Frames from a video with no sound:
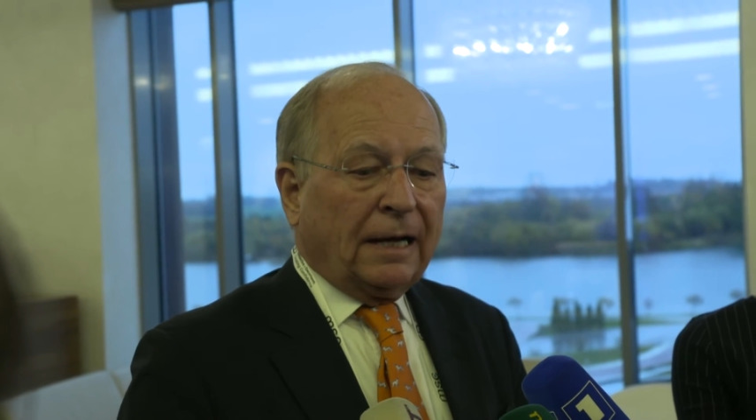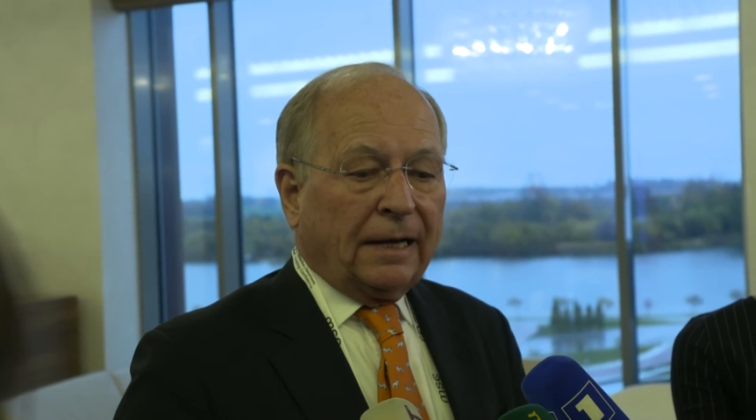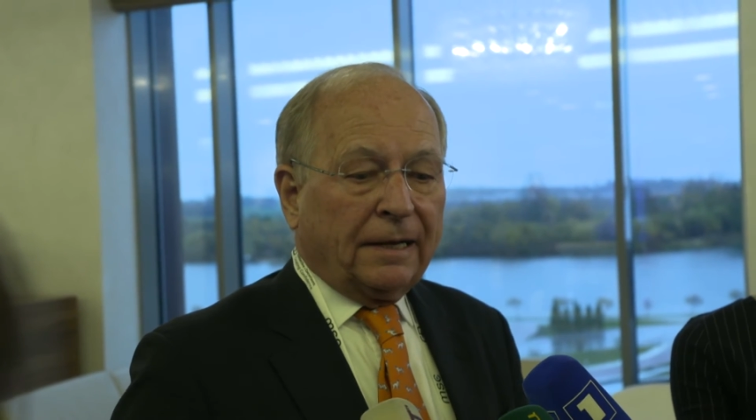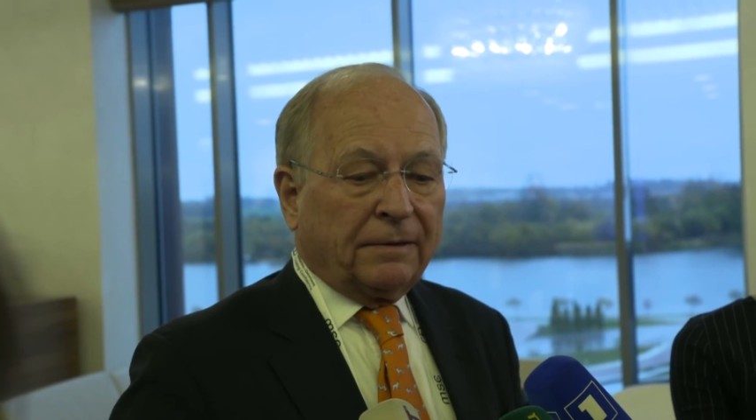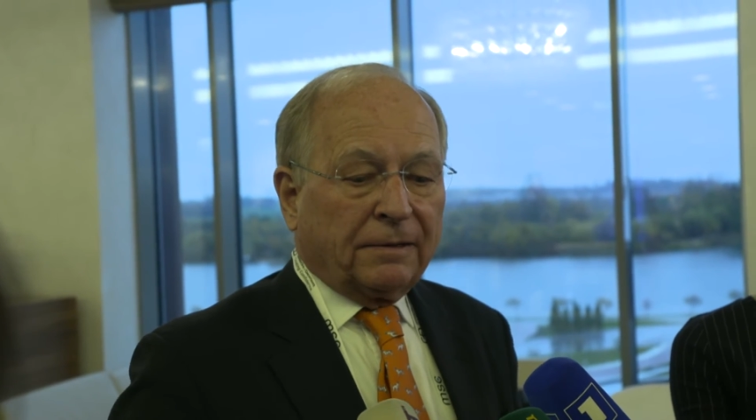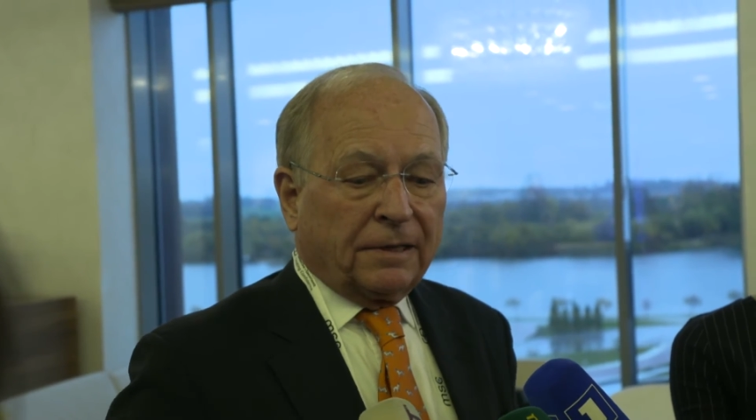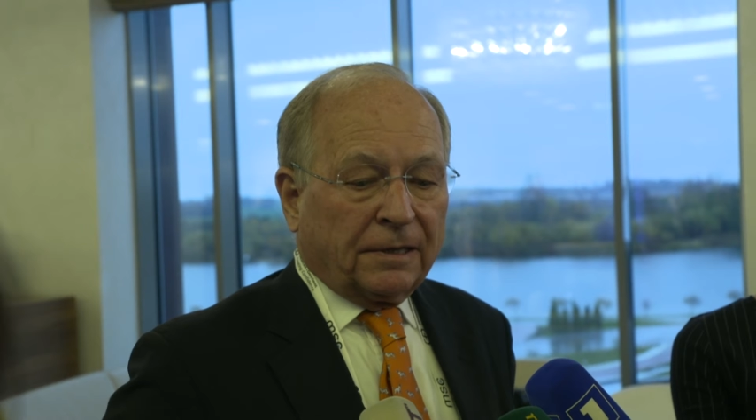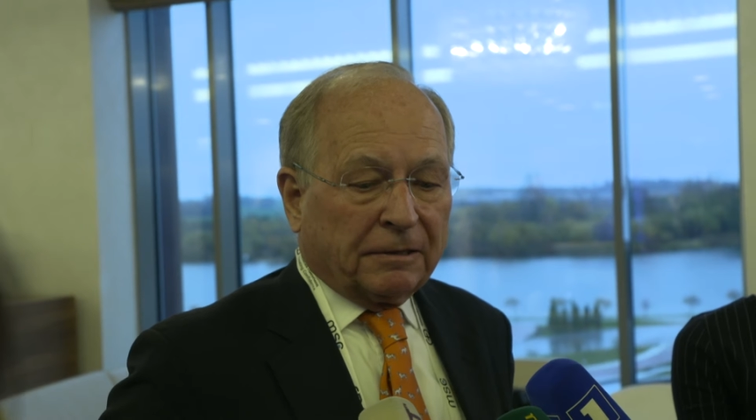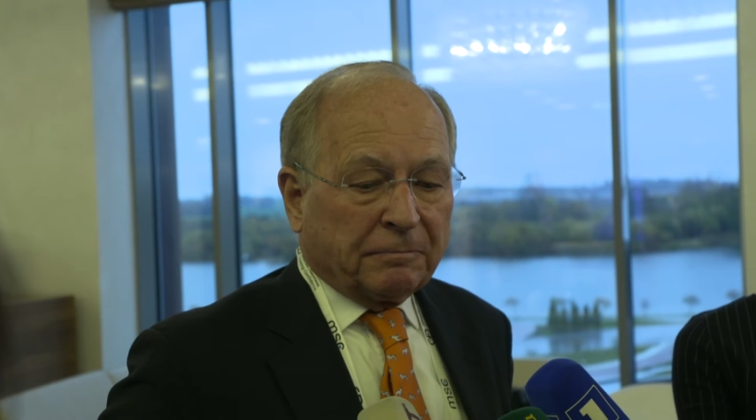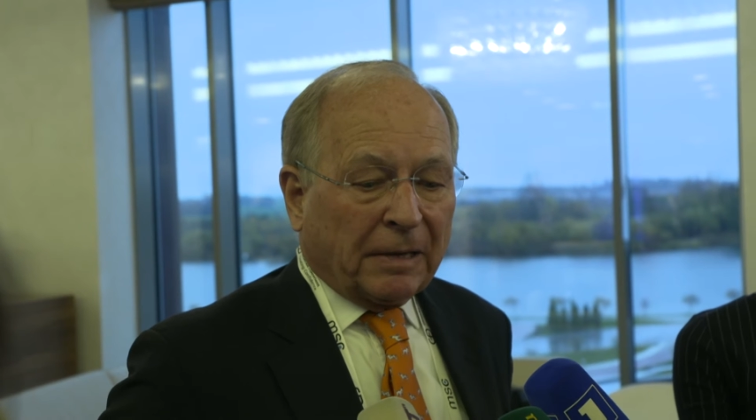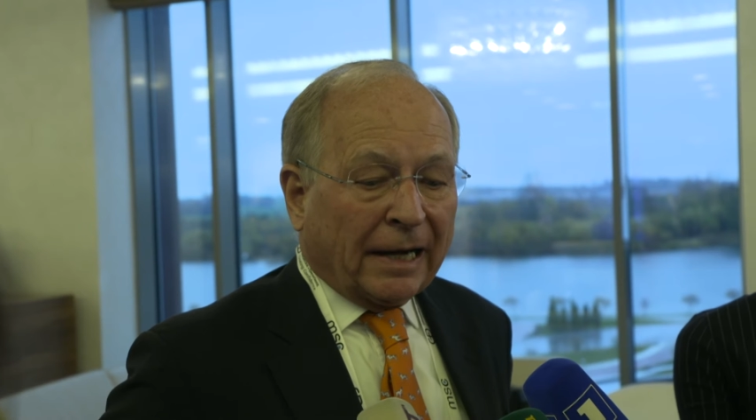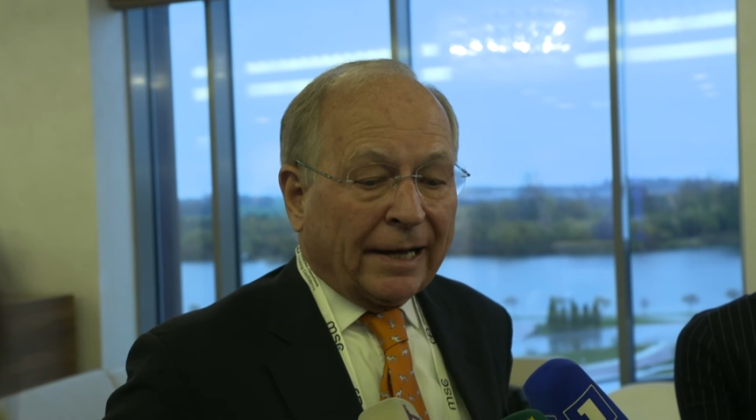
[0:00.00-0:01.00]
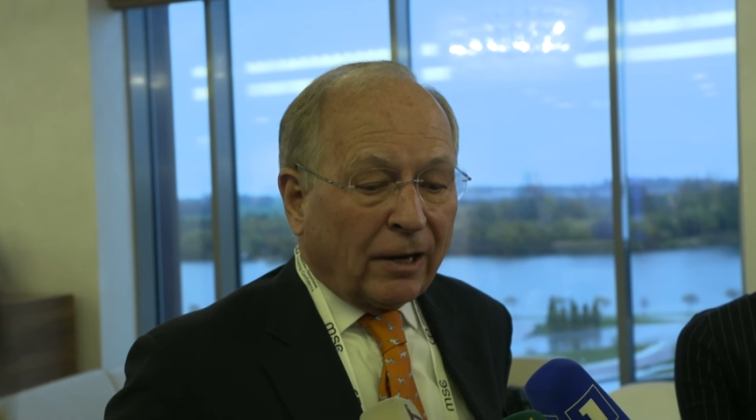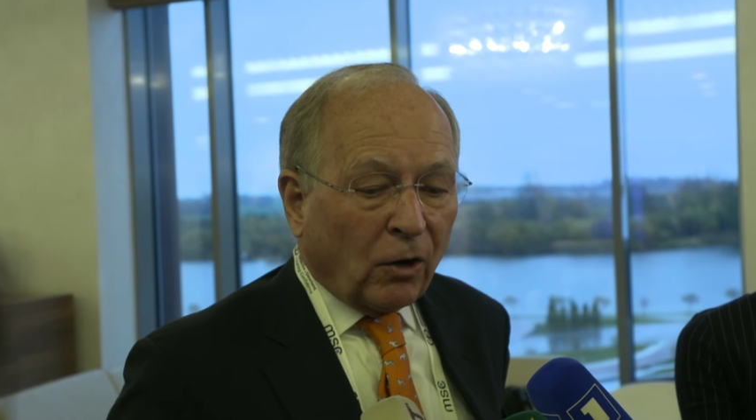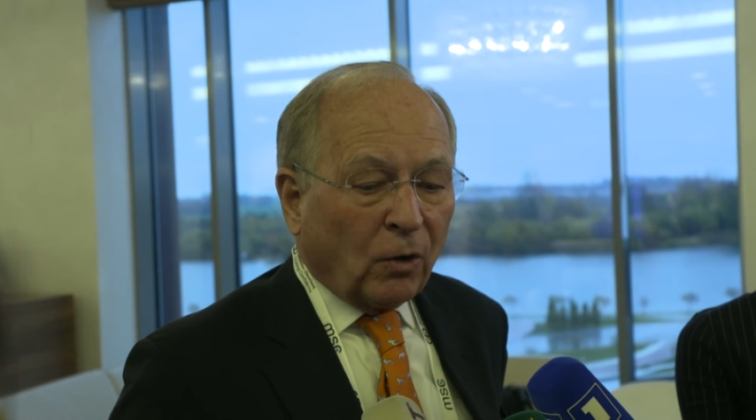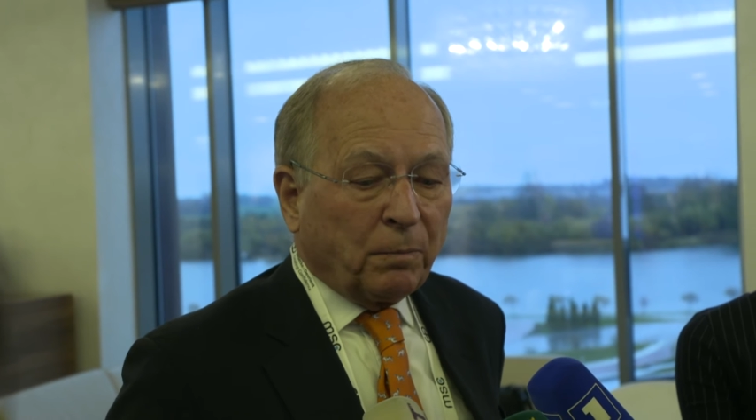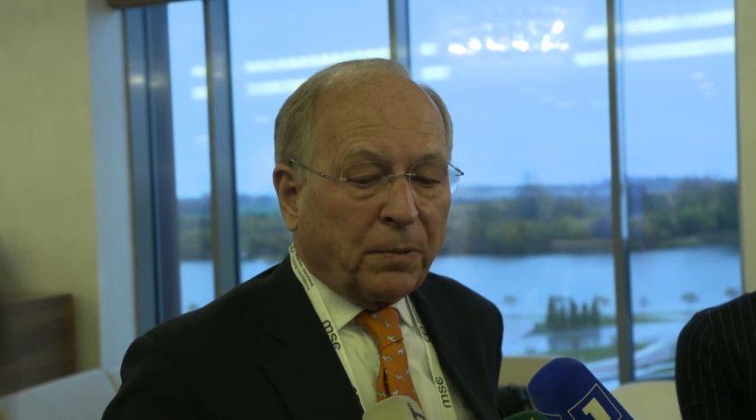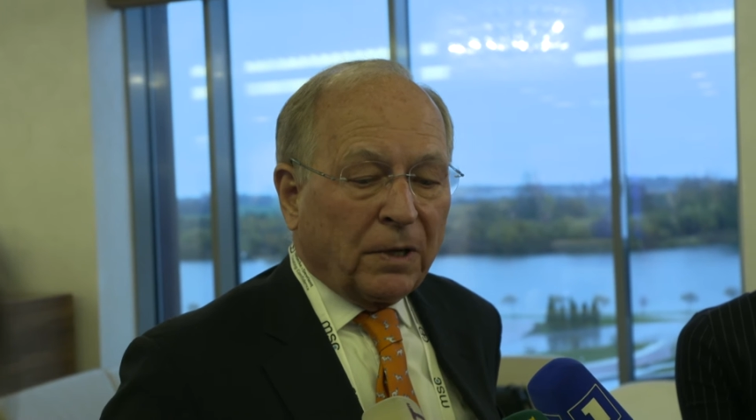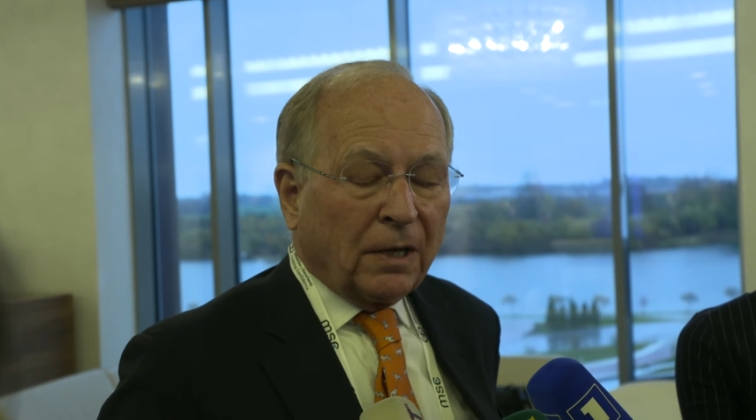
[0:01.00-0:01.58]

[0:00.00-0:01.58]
and I hope